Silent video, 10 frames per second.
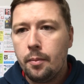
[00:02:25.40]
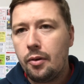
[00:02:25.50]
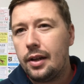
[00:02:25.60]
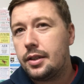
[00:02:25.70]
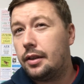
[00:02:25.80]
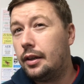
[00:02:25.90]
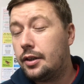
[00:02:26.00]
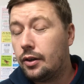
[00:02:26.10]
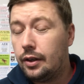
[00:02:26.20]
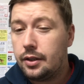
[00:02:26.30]
Brad's, I think,
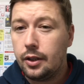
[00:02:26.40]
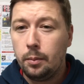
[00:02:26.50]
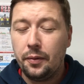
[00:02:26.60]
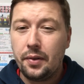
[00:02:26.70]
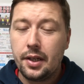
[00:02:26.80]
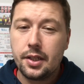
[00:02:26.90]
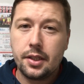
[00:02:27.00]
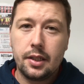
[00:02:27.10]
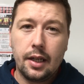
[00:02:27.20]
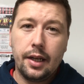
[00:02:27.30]
has got into double figures
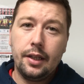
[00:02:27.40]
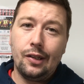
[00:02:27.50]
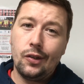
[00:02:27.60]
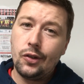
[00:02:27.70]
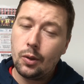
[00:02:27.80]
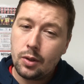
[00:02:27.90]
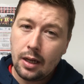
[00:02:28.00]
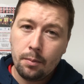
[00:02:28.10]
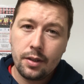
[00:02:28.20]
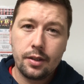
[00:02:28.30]
today. Joe
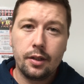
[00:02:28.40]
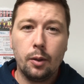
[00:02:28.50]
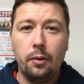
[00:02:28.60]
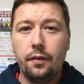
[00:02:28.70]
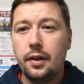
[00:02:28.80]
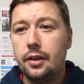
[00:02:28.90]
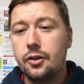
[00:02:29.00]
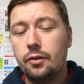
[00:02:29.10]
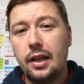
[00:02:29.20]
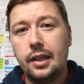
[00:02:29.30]
Chapman's in double
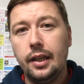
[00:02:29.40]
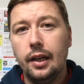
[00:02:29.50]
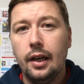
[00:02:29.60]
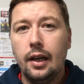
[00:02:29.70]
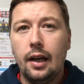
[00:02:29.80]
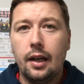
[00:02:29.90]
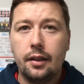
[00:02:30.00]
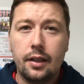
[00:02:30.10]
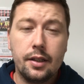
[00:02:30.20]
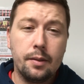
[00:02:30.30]
figures already. And
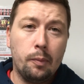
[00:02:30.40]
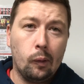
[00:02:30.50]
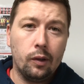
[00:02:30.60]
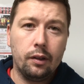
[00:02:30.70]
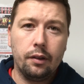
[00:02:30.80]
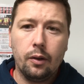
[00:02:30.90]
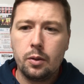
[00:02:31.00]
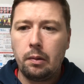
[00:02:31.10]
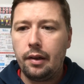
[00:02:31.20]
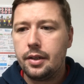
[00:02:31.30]
I think it's important that
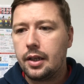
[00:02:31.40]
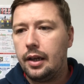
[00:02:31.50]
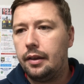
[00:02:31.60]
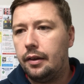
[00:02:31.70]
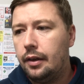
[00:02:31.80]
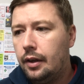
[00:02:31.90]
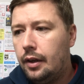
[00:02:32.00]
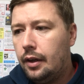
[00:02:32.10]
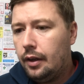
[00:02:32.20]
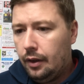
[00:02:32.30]
those players get the
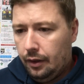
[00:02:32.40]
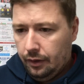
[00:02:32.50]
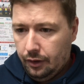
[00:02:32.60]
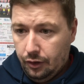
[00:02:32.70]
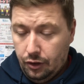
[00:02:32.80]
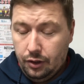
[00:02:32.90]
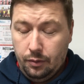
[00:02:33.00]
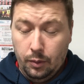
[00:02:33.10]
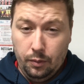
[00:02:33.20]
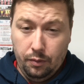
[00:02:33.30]

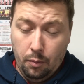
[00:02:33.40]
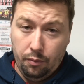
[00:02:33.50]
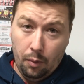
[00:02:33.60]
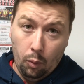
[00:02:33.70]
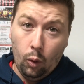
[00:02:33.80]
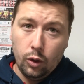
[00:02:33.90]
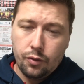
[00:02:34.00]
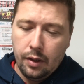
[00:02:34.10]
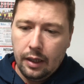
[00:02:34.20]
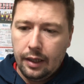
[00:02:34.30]

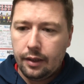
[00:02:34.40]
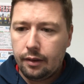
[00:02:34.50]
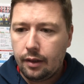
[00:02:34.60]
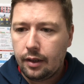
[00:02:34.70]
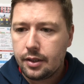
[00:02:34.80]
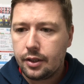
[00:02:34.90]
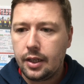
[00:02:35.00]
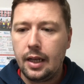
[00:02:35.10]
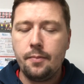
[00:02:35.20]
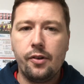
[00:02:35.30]
rewards, really. And as a
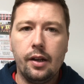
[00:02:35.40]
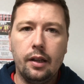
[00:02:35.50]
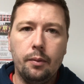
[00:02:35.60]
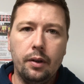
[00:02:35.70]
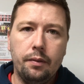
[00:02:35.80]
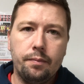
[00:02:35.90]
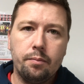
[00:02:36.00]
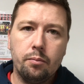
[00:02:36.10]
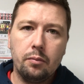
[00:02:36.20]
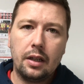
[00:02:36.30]
team, really, we've,
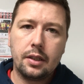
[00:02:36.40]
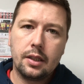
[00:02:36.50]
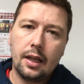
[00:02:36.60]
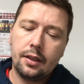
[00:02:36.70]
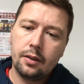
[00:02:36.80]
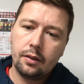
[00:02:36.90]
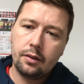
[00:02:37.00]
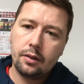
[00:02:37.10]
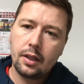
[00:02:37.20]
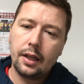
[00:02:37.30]
as I said, to
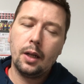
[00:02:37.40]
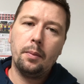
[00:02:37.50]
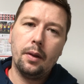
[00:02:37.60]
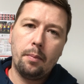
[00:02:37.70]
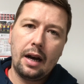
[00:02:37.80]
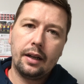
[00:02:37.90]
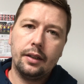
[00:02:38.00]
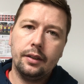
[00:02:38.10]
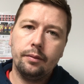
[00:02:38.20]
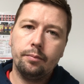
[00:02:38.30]
tighten up at the back,